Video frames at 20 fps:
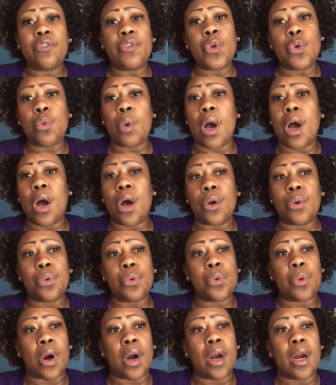of you all
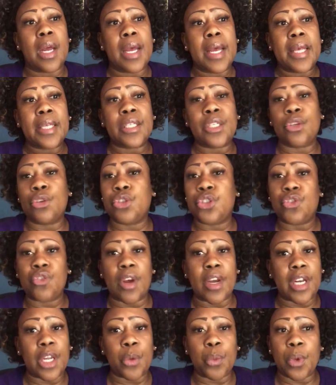who are still
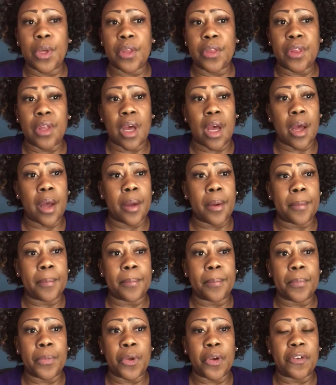struggling with
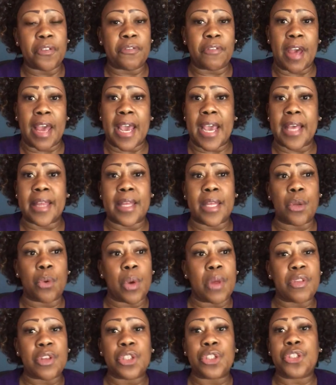your faith and
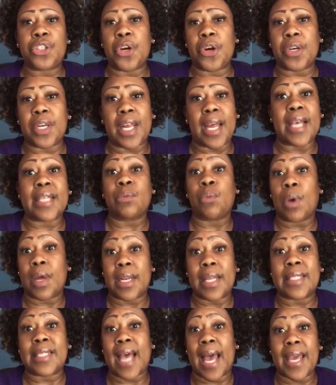on this journey as
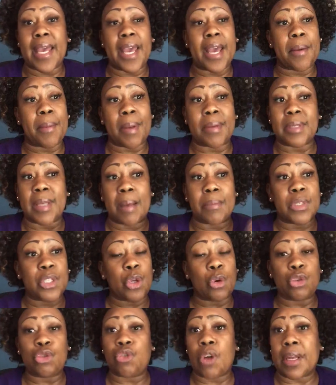well as I am, I'm
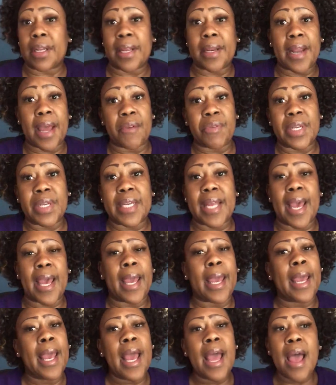still struggling every
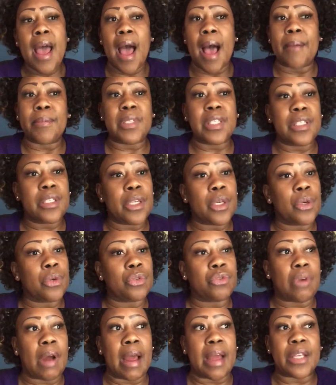day. I'm still
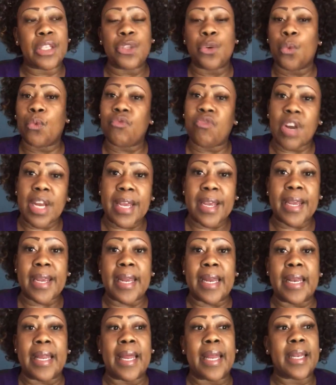trying to
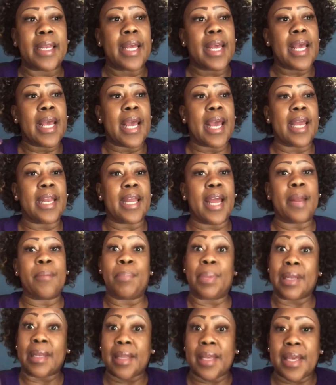read
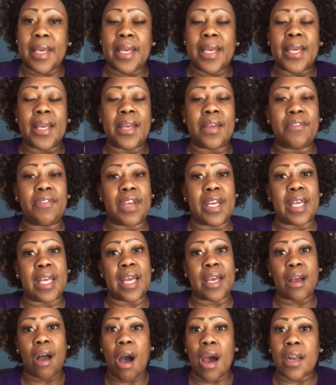and believe and
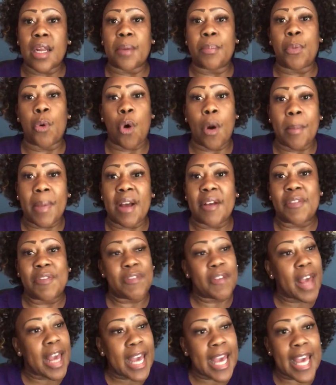get caught up on my
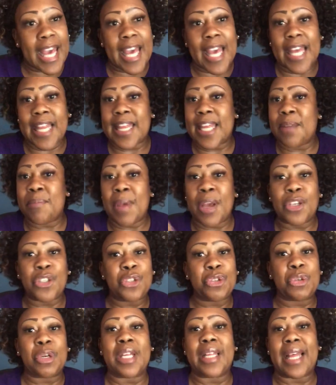faith and make
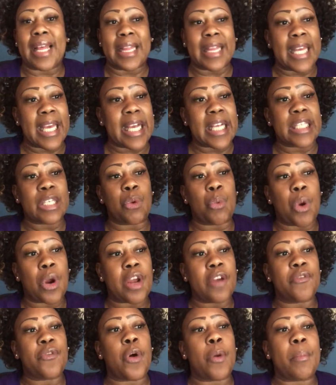sure that things are
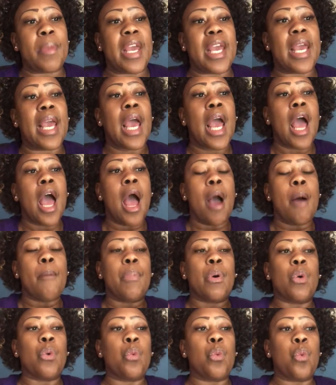working for me.
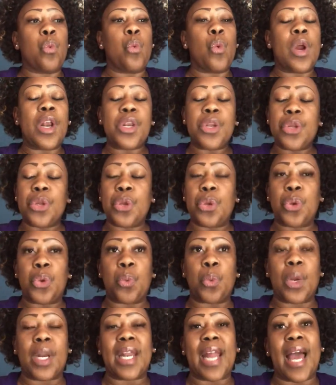But
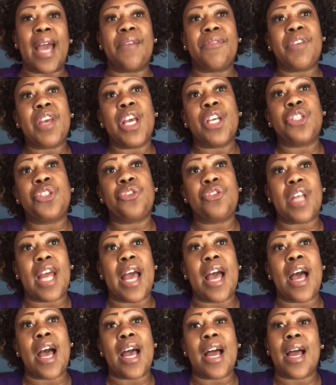when life gets you
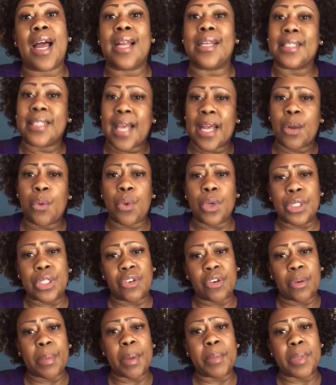down, I just kind of want you
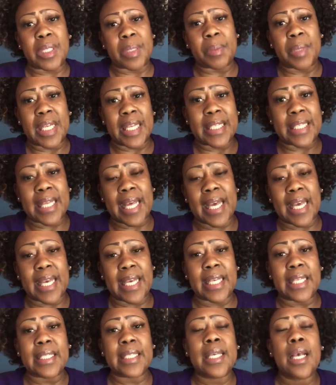to remember some of these
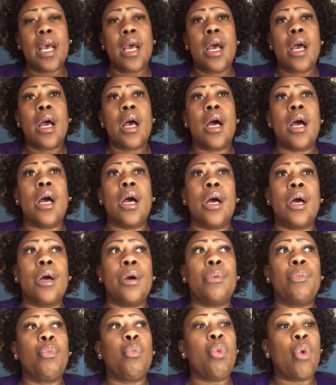things.
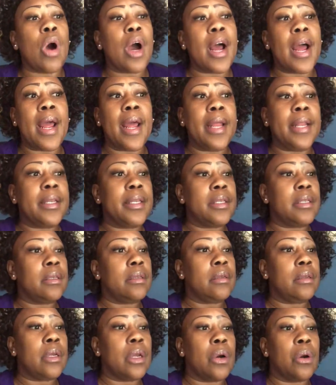One,
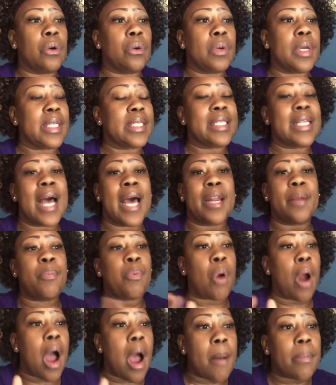it's not a
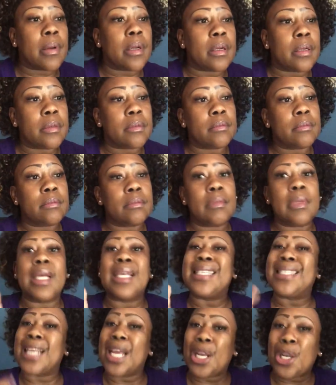problem.
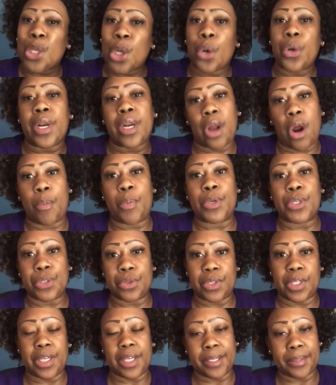It's a learning
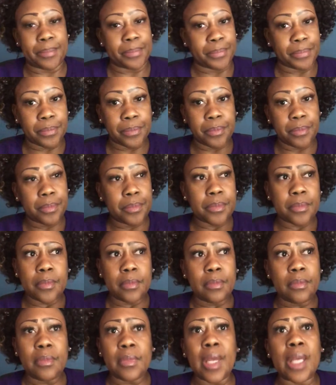opportunity.
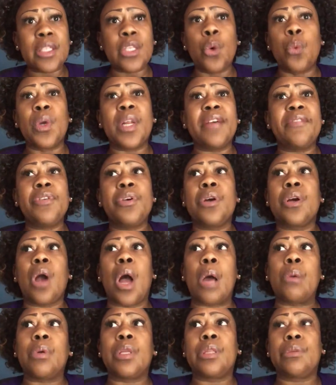So whatever you're
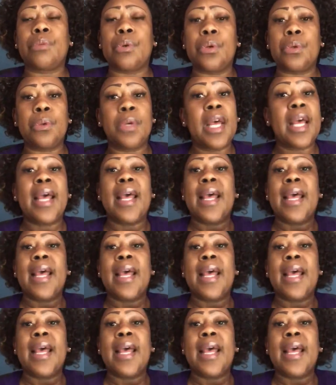going through,